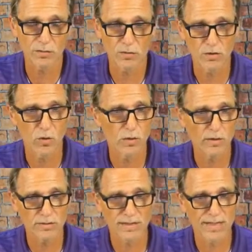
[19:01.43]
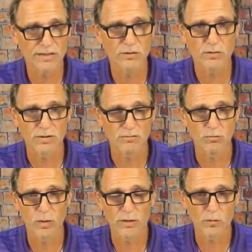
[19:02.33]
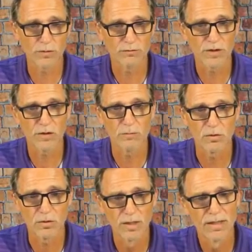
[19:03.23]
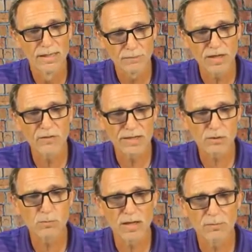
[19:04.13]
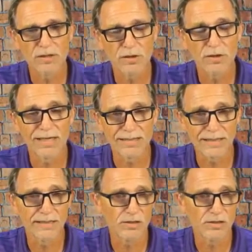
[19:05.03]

old coil tied to a regular old variable, but I think it's probably a good idea.